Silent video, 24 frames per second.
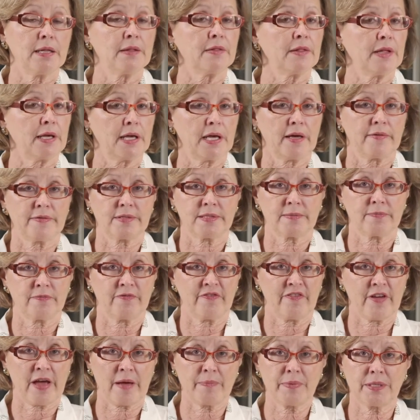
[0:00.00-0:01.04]
They have some
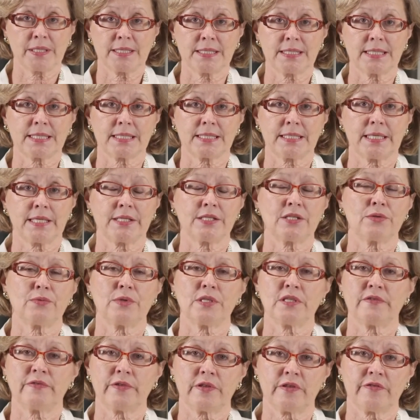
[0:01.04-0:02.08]
fabulous
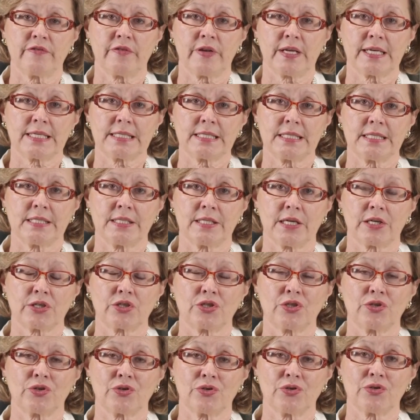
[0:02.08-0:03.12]
accessories for the flex
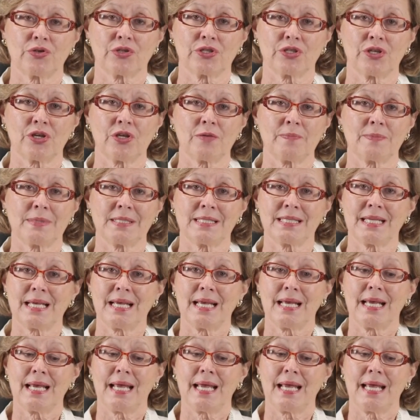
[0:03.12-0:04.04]
induction cooktops,